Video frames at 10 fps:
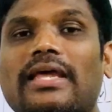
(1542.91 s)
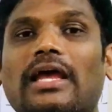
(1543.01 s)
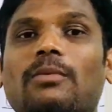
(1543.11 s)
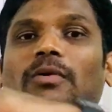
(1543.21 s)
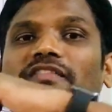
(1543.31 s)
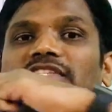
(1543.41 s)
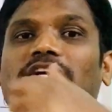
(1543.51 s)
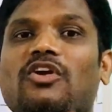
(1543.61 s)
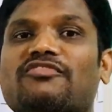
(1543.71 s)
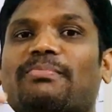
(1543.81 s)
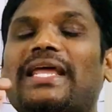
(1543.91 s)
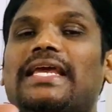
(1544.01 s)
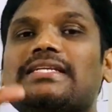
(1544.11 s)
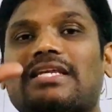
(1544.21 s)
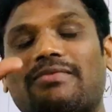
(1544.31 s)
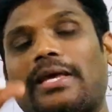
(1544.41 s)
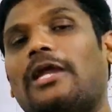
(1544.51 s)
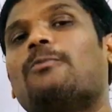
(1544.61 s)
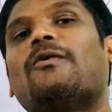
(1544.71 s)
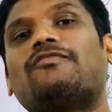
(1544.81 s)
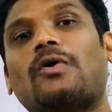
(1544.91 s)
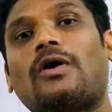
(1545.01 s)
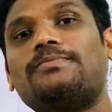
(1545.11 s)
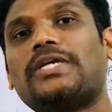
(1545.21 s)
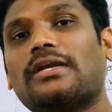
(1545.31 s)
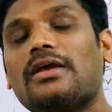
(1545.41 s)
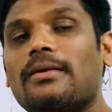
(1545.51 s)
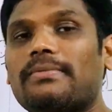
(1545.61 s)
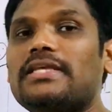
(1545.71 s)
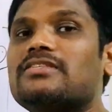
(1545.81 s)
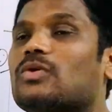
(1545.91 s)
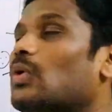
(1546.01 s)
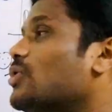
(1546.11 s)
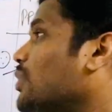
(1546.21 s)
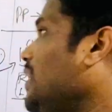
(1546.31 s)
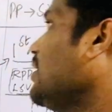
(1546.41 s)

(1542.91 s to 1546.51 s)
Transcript: the help of set of planes and with the help of object. Please go through